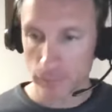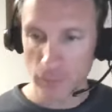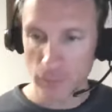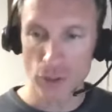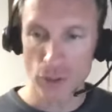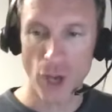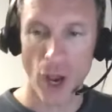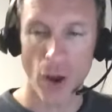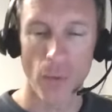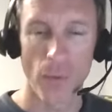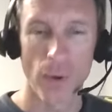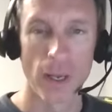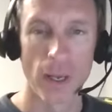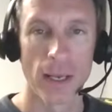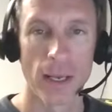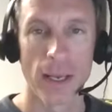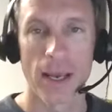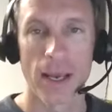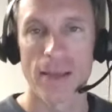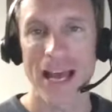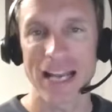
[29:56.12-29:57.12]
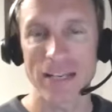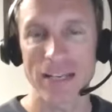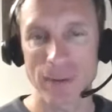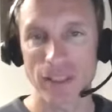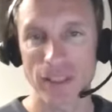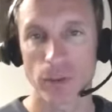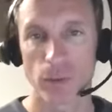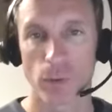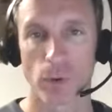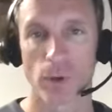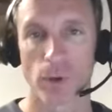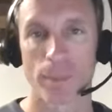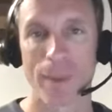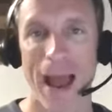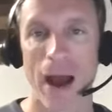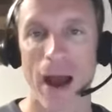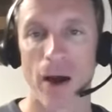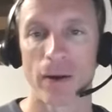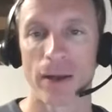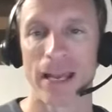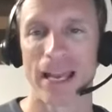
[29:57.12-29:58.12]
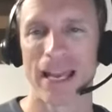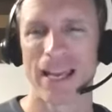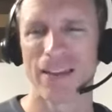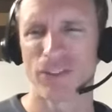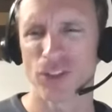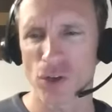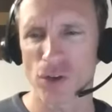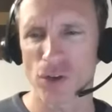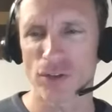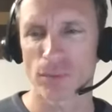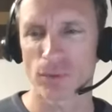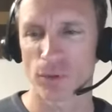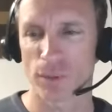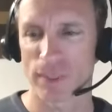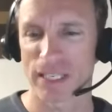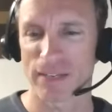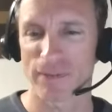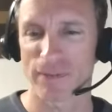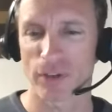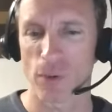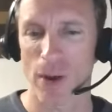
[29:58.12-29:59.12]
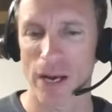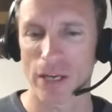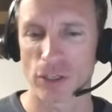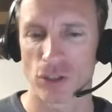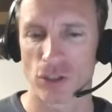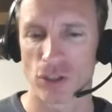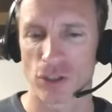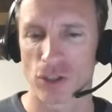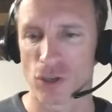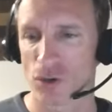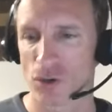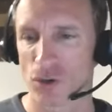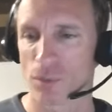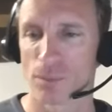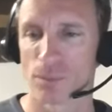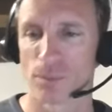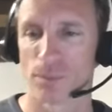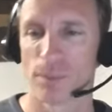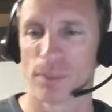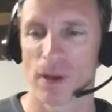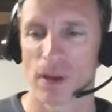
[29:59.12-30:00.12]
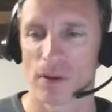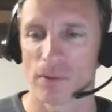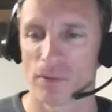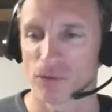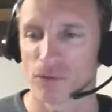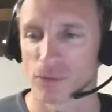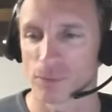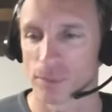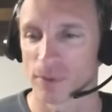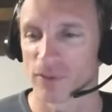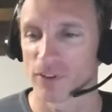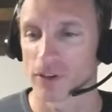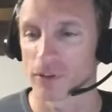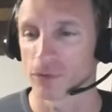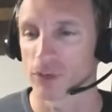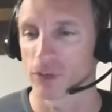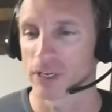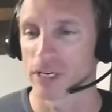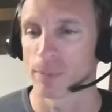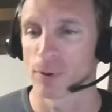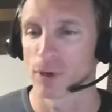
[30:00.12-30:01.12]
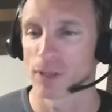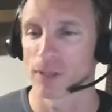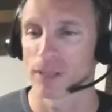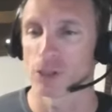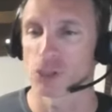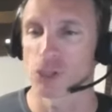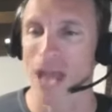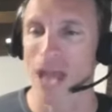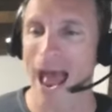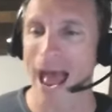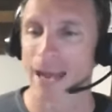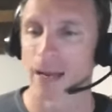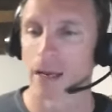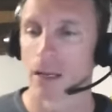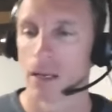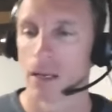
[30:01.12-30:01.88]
So that's basically what we're about. If you do have some specific questions too, feel free to put it in the chat.